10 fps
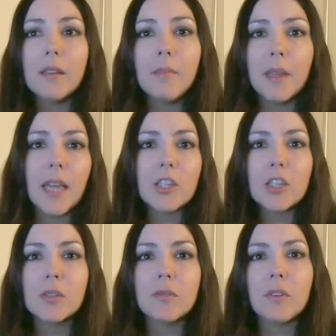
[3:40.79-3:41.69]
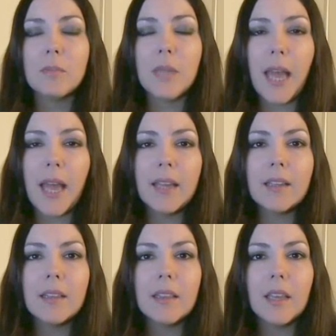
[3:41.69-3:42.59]
My lashes are very
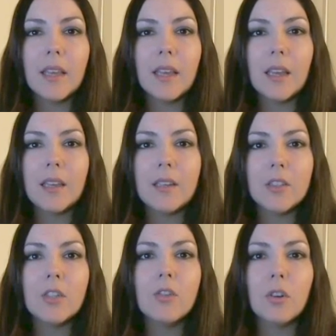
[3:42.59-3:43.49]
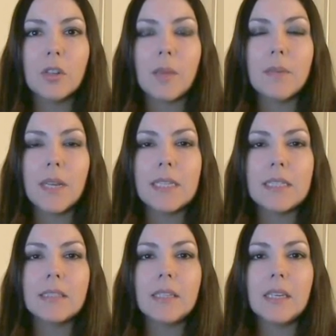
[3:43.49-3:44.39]
black. They did curl up
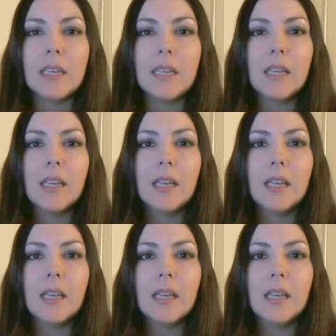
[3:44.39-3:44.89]
nicely.